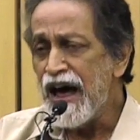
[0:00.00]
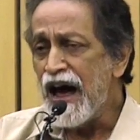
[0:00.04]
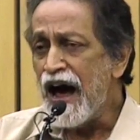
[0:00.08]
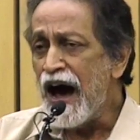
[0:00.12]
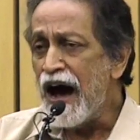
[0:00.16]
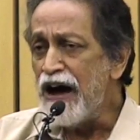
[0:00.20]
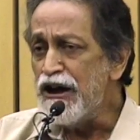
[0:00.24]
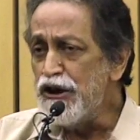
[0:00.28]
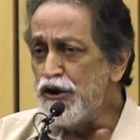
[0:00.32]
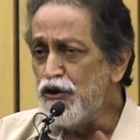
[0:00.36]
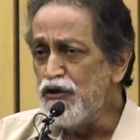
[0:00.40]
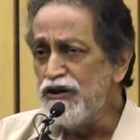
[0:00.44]

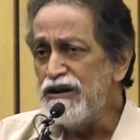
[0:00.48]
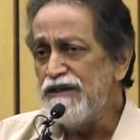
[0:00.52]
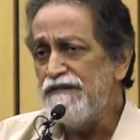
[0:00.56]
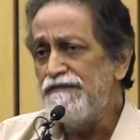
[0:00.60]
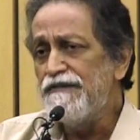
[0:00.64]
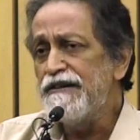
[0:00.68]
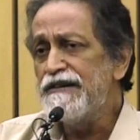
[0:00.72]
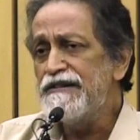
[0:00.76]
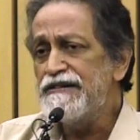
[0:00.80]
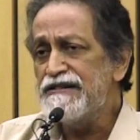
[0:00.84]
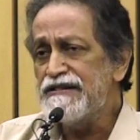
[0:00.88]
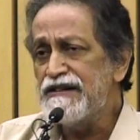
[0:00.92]
a
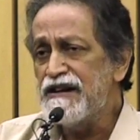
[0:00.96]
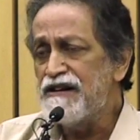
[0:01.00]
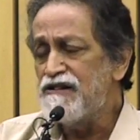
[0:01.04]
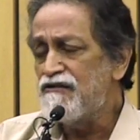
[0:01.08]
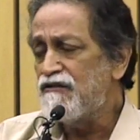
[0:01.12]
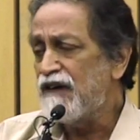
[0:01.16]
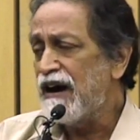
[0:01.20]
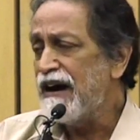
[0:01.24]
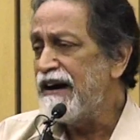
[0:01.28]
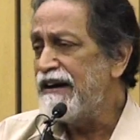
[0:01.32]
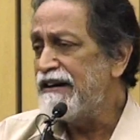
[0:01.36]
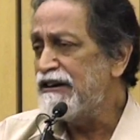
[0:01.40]
universal
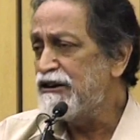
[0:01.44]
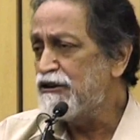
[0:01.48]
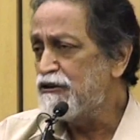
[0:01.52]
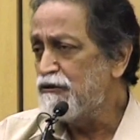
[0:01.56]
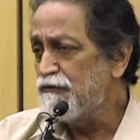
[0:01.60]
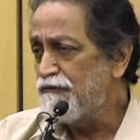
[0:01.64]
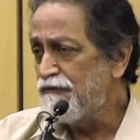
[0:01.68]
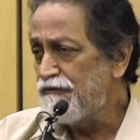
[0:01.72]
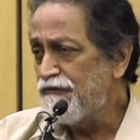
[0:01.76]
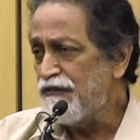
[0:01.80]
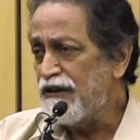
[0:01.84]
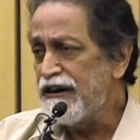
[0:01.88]
right
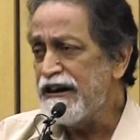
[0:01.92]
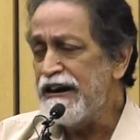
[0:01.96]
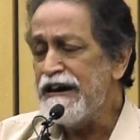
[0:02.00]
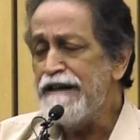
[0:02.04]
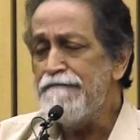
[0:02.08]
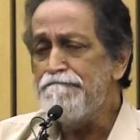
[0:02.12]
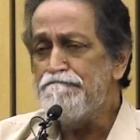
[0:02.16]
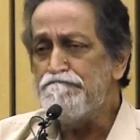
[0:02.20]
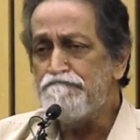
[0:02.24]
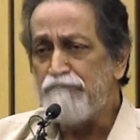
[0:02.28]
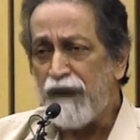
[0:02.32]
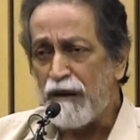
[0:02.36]
to
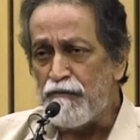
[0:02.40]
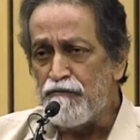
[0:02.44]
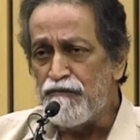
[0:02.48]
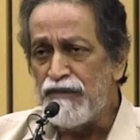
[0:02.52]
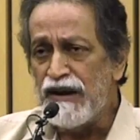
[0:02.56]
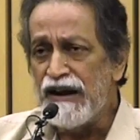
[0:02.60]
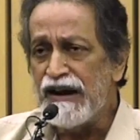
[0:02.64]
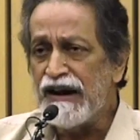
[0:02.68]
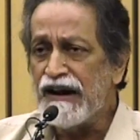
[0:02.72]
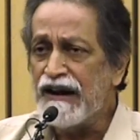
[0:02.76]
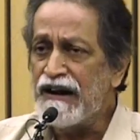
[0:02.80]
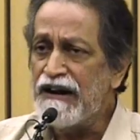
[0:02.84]
free
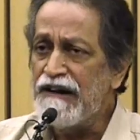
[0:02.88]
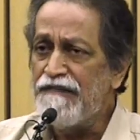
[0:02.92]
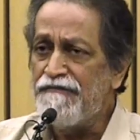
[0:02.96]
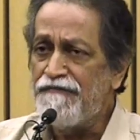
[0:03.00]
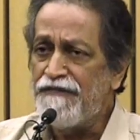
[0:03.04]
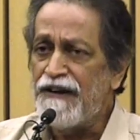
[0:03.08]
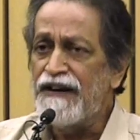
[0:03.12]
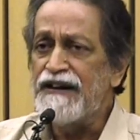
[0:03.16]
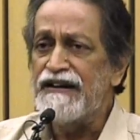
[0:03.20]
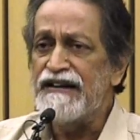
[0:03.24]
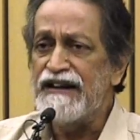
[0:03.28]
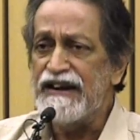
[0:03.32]
publicly
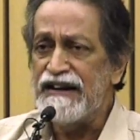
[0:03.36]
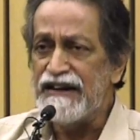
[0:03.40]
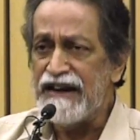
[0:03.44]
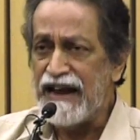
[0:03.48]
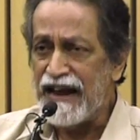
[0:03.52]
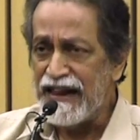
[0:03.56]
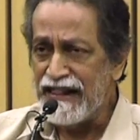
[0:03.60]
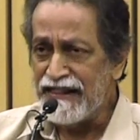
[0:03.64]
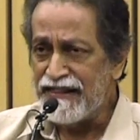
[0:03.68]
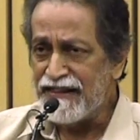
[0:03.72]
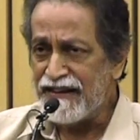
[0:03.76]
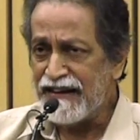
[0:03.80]
funded
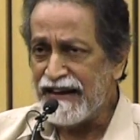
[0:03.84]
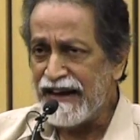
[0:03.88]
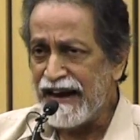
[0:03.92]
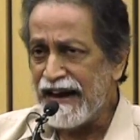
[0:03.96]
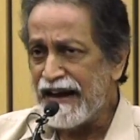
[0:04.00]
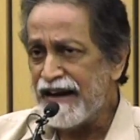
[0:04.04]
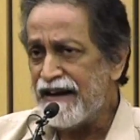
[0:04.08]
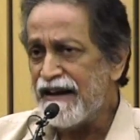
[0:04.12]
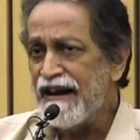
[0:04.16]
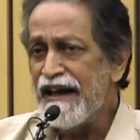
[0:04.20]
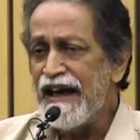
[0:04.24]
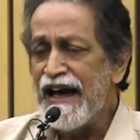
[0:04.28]

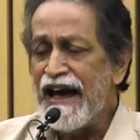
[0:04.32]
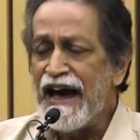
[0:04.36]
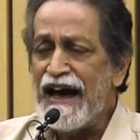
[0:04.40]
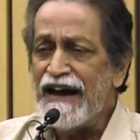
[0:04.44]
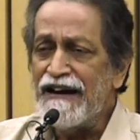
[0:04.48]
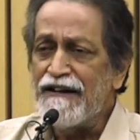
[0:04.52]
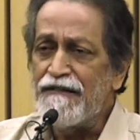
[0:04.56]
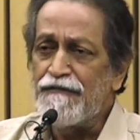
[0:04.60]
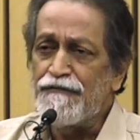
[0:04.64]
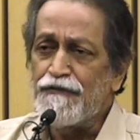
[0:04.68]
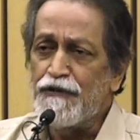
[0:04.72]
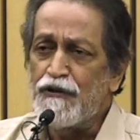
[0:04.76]
healthcare,
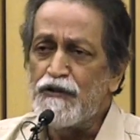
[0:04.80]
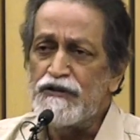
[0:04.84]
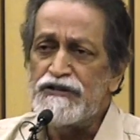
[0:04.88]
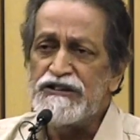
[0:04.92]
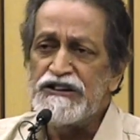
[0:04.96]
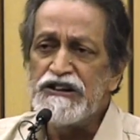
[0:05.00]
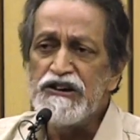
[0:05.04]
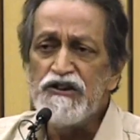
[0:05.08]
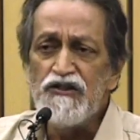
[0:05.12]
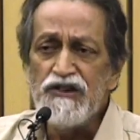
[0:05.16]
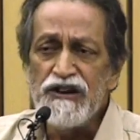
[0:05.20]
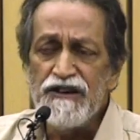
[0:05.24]
and of course
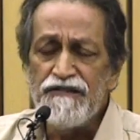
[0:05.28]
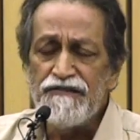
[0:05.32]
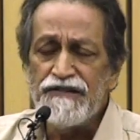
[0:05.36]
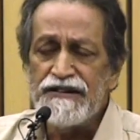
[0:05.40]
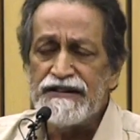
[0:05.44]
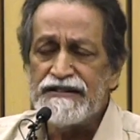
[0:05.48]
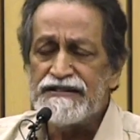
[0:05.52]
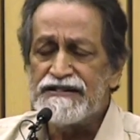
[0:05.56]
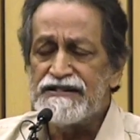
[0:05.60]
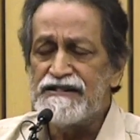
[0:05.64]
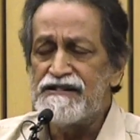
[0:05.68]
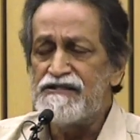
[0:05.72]
a
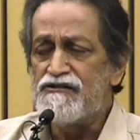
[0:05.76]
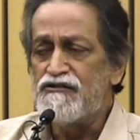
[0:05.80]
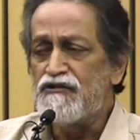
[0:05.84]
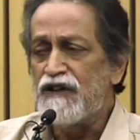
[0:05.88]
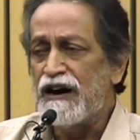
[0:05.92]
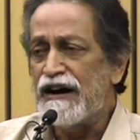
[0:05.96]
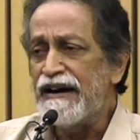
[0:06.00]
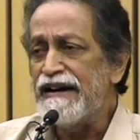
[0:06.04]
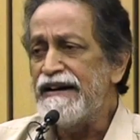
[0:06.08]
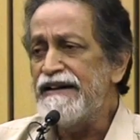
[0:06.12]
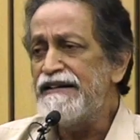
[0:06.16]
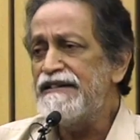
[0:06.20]
universal
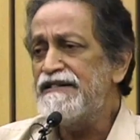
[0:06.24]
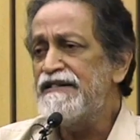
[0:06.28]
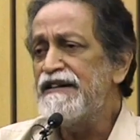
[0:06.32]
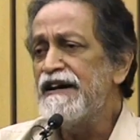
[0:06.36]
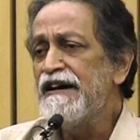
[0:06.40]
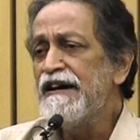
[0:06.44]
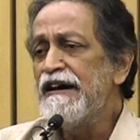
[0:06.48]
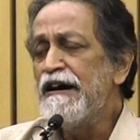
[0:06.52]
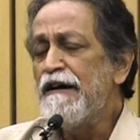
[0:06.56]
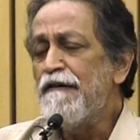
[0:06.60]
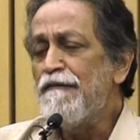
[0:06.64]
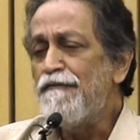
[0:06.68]
right
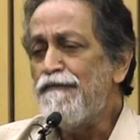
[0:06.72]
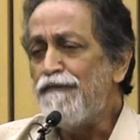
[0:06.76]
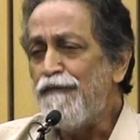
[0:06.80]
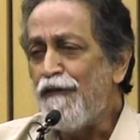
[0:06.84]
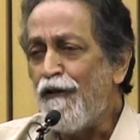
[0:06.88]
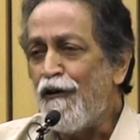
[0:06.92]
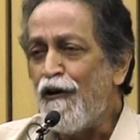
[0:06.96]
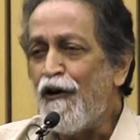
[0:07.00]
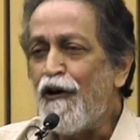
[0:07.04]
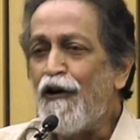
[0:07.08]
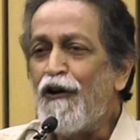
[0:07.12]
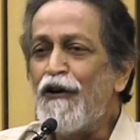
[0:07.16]

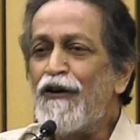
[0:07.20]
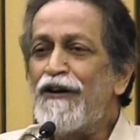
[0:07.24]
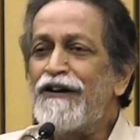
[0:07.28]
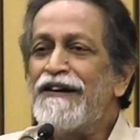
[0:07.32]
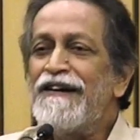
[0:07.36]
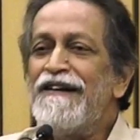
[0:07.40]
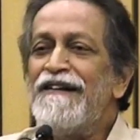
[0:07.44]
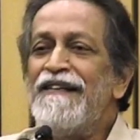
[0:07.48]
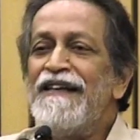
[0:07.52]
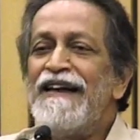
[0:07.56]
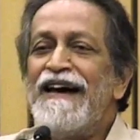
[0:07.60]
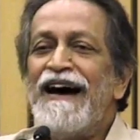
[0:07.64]
for
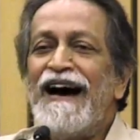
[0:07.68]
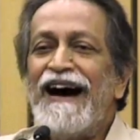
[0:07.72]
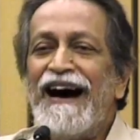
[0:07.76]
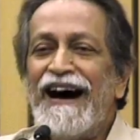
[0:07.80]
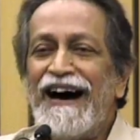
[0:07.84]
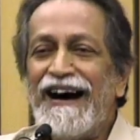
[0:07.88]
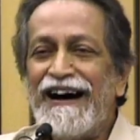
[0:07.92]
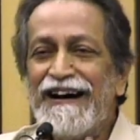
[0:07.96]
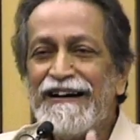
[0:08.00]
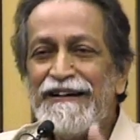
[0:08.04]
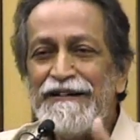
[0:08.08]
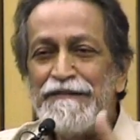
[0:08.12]

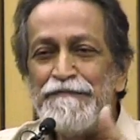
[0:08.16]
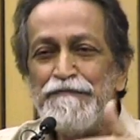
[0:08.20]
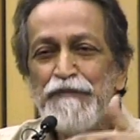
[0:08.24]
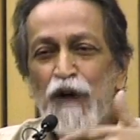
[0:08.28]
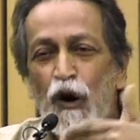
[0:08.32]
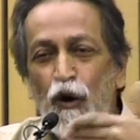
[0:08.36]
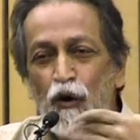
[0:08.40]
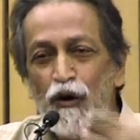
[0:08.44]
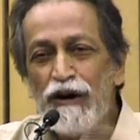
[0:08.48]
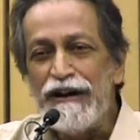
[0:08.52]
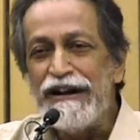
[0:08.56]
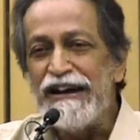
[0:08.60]
uh,
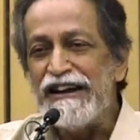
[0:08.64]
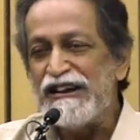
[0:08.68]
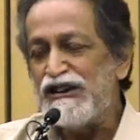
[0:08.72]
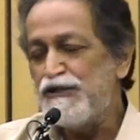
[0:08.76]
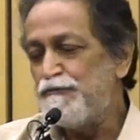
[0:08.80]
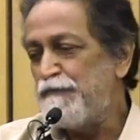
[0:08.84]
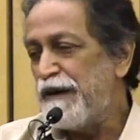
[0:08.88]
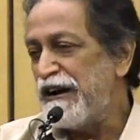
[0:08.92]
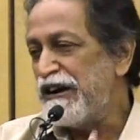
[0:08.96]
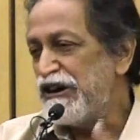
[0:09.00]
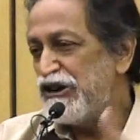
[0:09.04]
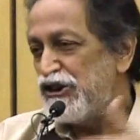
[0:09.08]
old
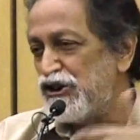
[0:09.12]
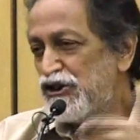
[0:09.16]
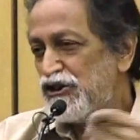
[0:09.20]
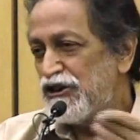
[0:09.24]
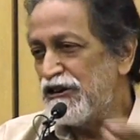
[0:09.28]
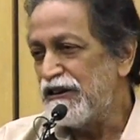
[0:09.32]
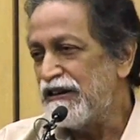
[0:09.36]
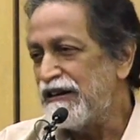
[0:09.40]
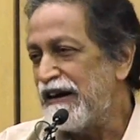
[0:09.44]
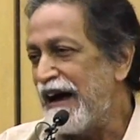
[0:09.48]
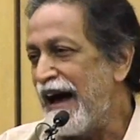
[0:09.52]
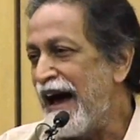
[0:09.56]
age
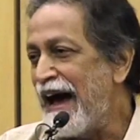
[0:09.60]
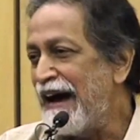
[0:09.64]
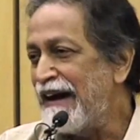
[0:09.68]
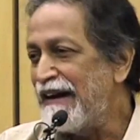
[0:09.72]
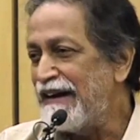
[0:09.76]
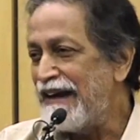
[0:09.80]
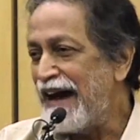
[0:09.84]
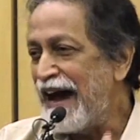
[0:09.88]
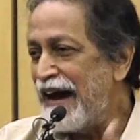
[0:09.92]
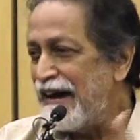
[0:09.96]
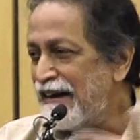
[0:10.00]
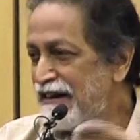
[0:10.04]
pension
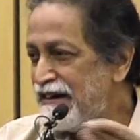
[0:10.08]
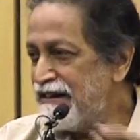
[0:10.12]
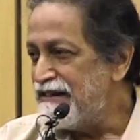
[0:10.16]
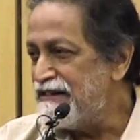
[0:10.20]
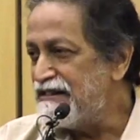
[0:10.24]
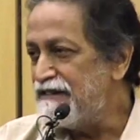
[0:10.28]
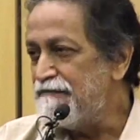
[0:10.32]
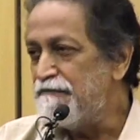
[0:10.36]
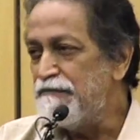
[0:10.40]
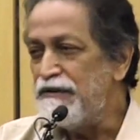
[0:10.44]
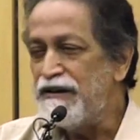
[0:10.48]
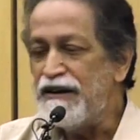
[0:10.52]
and, and
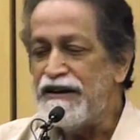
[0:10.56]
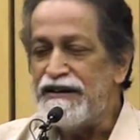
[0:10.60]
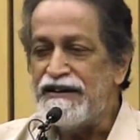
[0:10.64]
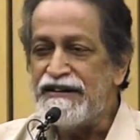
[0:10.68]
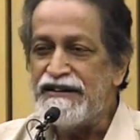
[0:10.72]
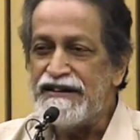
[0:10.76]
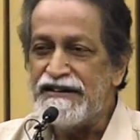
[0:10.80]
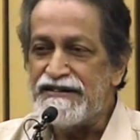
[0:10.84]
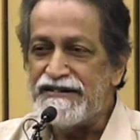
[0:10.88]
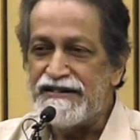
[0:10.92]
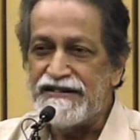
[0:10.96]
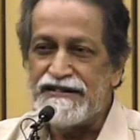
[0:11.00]

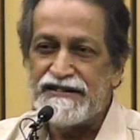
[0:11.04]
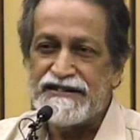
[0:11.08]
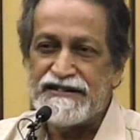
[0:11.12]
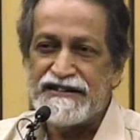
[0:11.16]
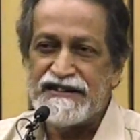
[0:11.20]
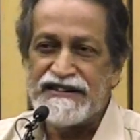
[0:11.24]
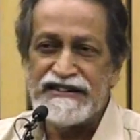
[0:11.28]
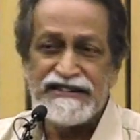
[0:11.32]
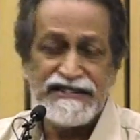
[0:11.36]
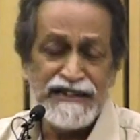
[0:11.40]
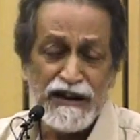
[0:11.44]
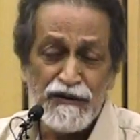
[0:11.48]
disability
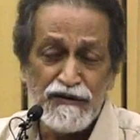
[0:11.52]
assistance.